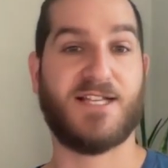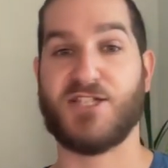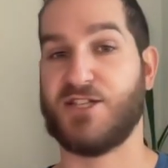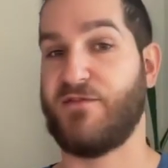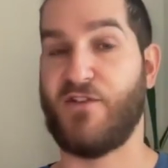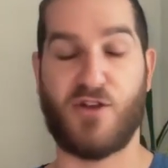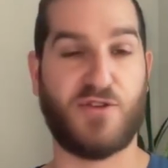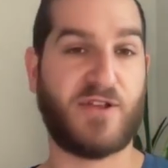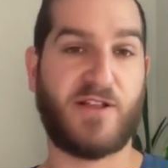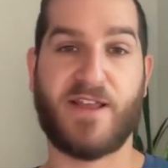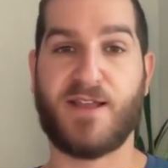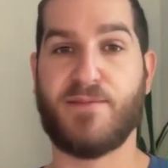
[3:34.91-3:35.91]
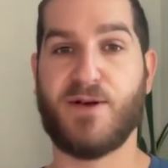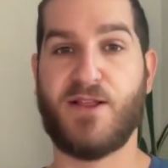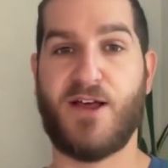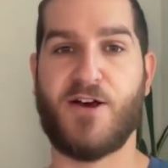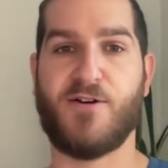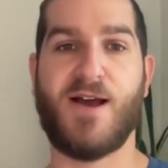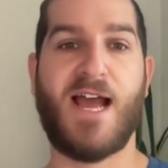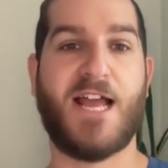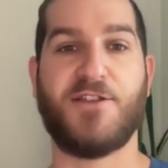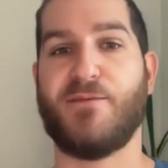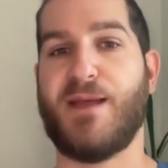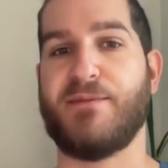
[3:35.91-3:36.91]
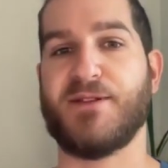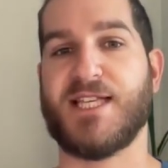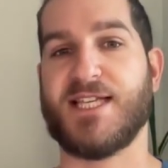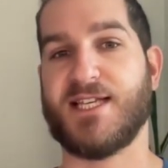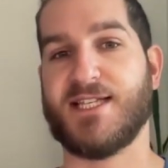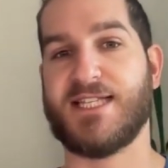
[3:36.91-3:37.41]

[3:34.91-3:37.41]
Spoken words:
just follow the link below, and you'll be able to